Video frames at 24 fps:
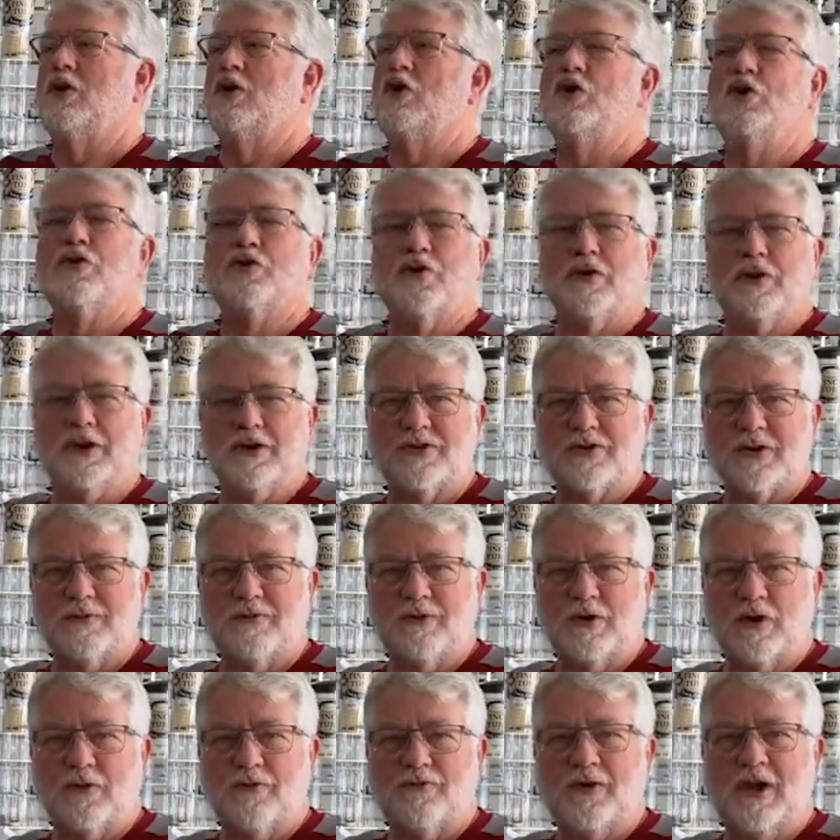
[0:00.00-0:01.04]
usefulness of
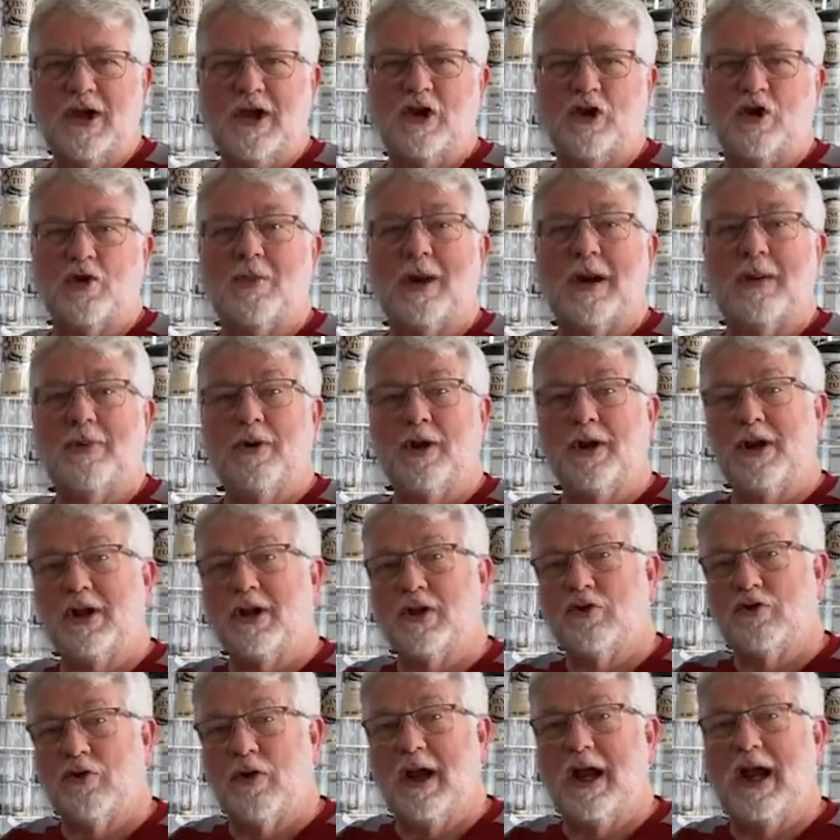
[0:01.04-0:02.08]
your feeder by putting a
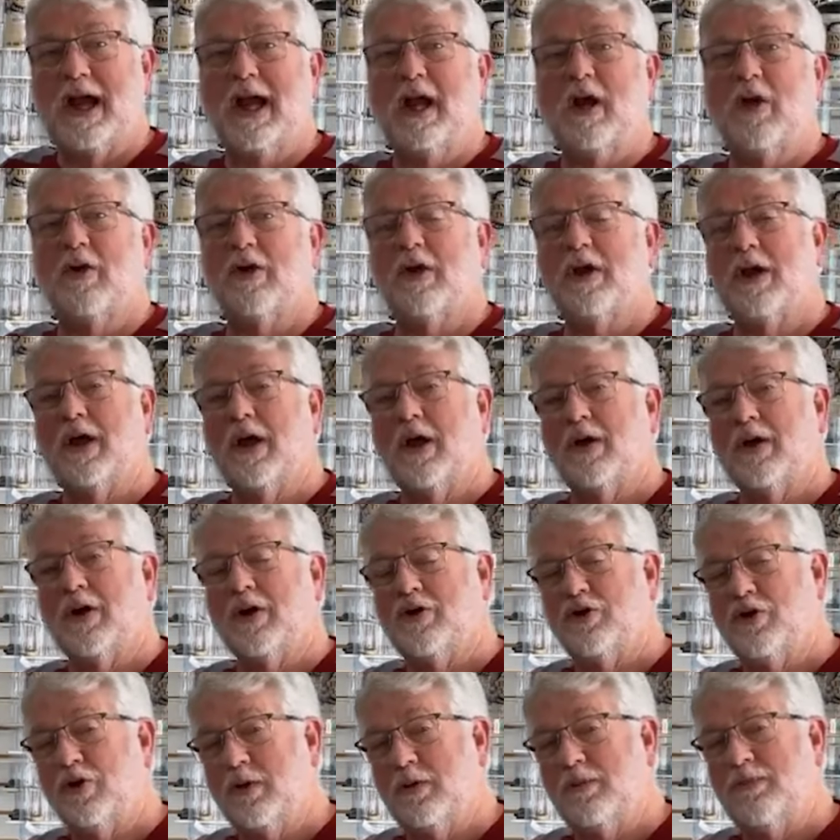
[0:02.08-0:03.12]
tray on a
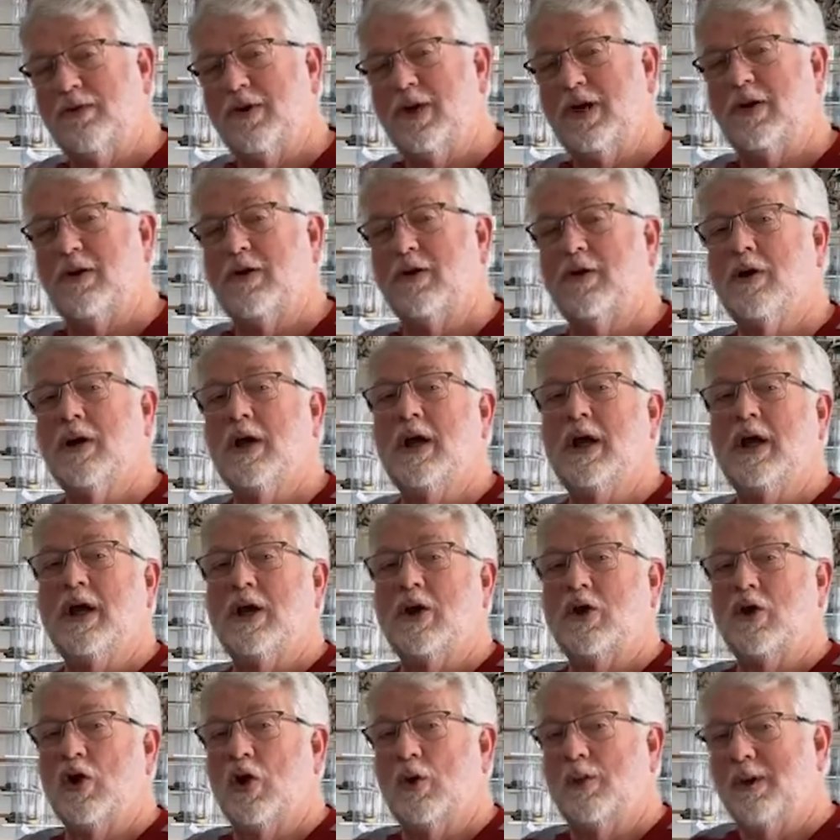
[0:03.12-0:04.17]
tube feeder.
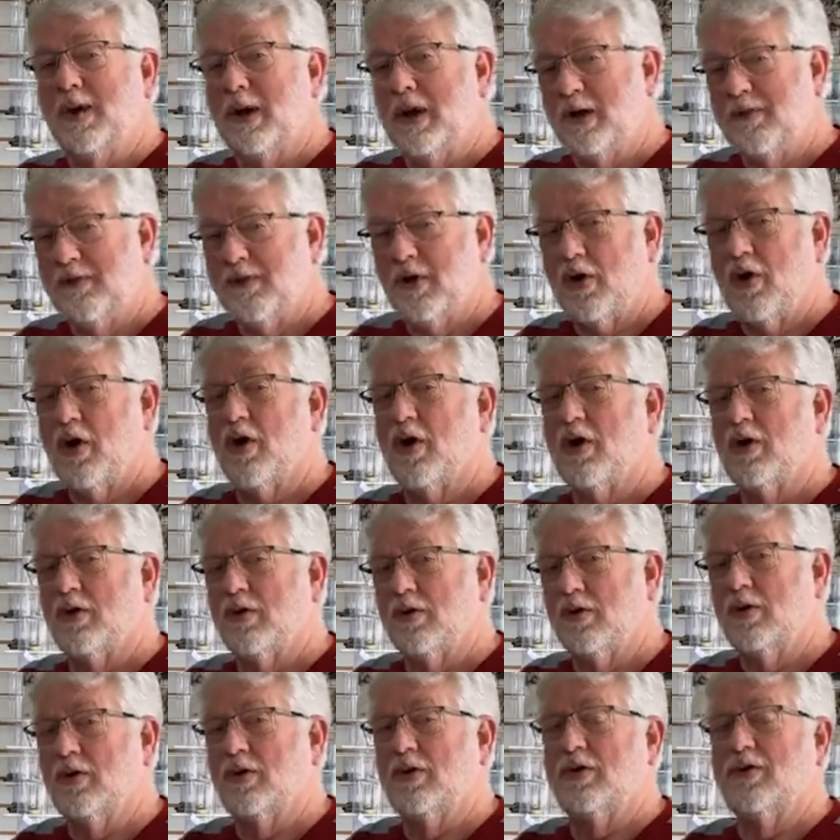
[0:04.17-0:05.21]
You open it up for
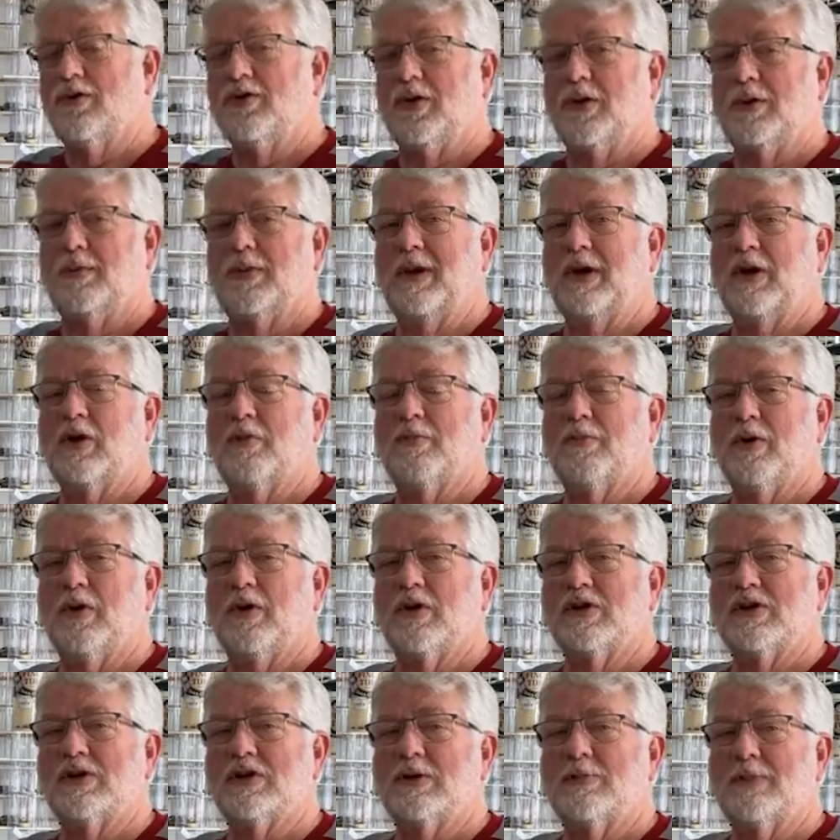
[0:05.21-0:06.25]
cardinals and bigger
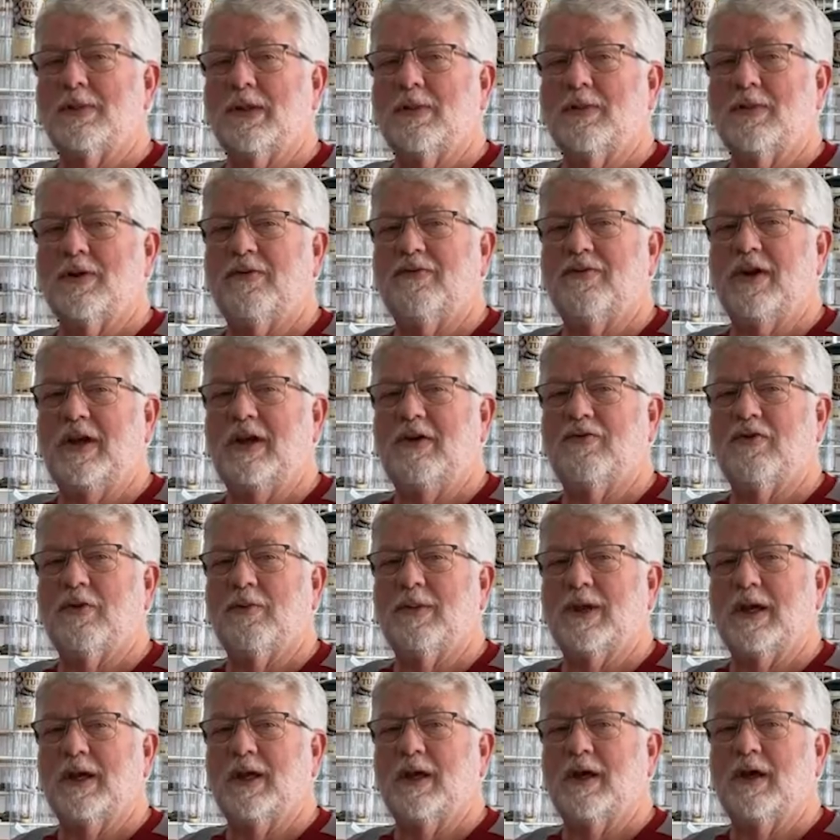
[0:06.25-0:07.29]
birds to be able to feed
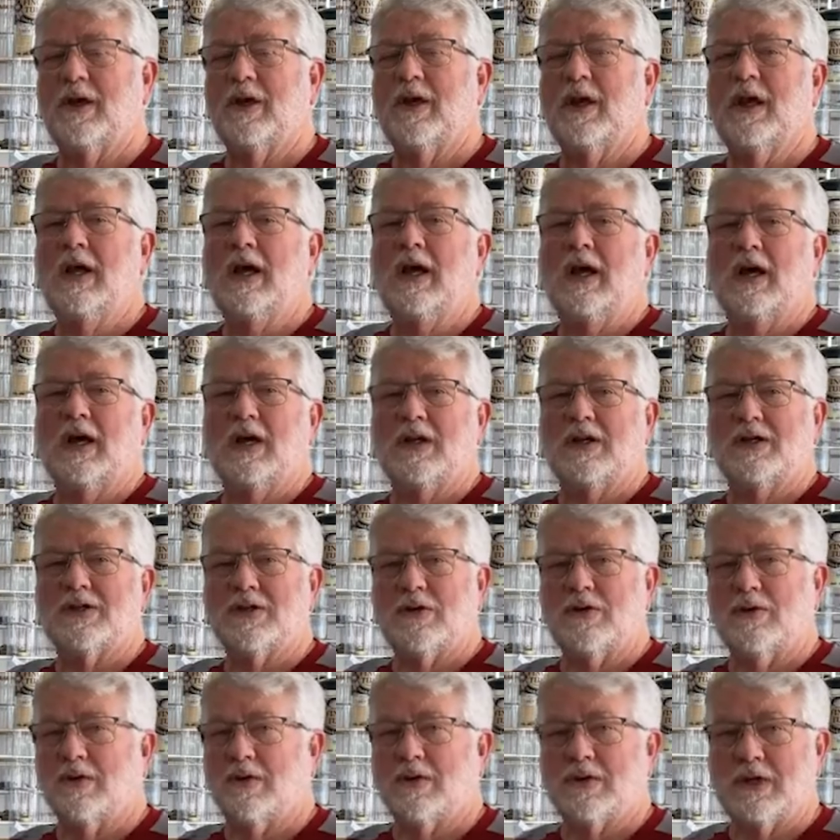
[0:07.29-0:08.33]
from there.
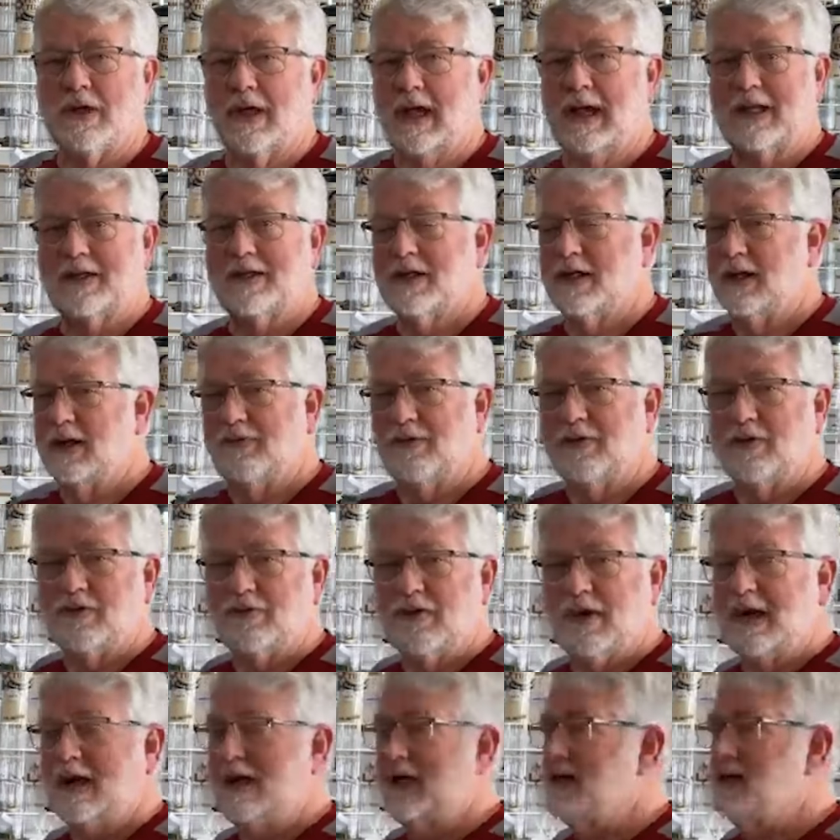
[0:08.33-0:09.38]
So there's lots of different
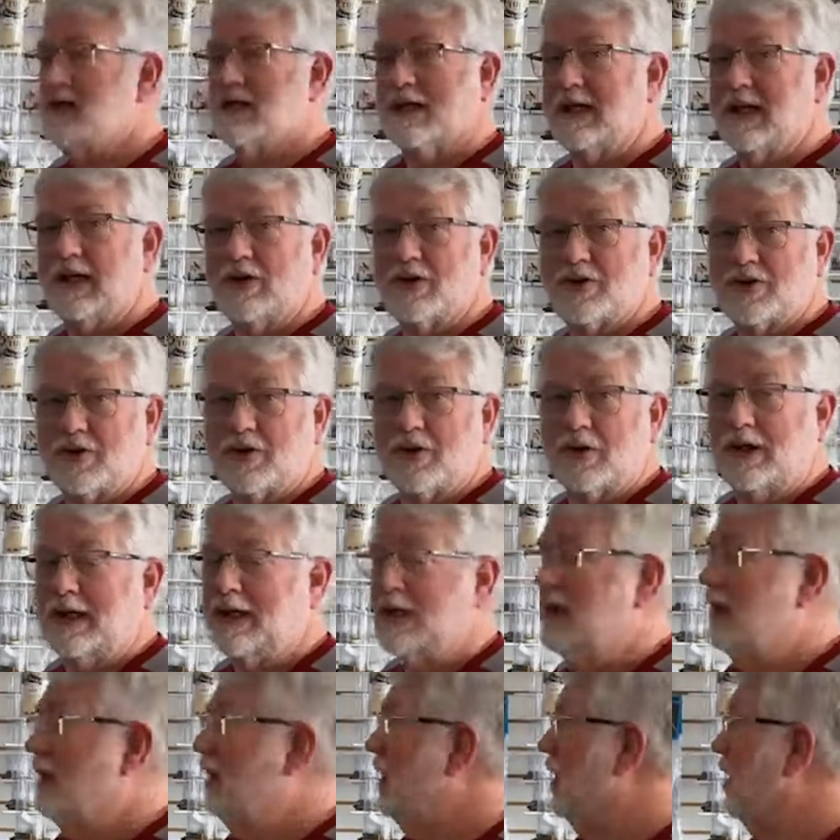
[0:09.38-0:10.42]
trays, and they're
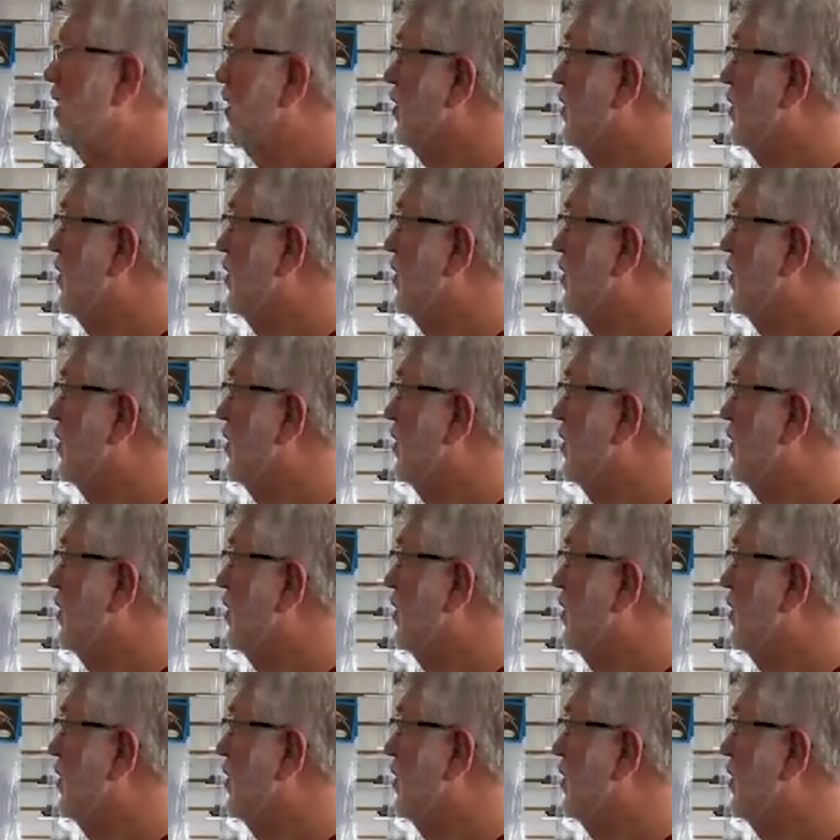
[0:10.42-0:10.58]
certainly